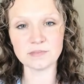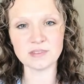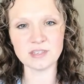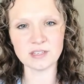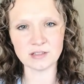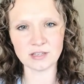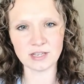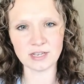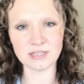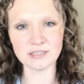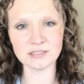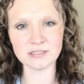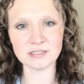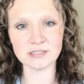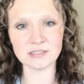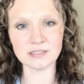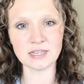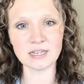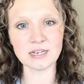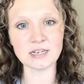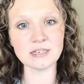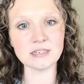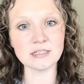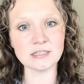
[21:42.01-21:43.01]
the lesson
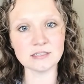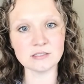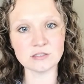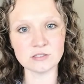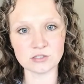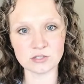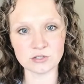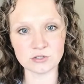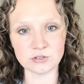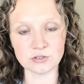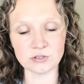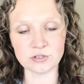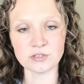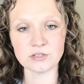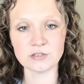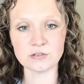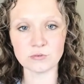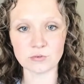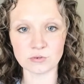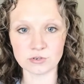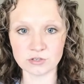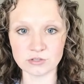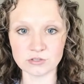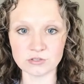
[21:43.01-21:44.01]
that it needs to learn in
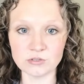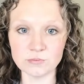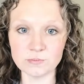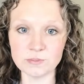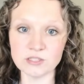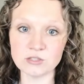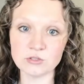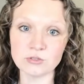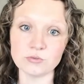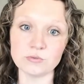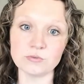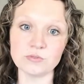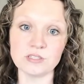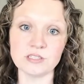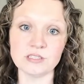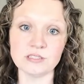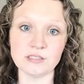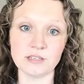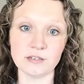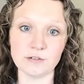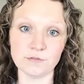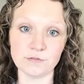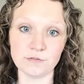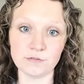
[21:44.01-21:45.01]
order to be truly
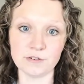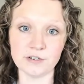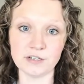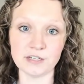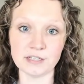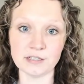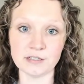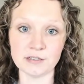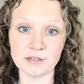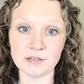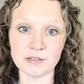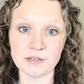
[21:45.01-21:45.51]
set free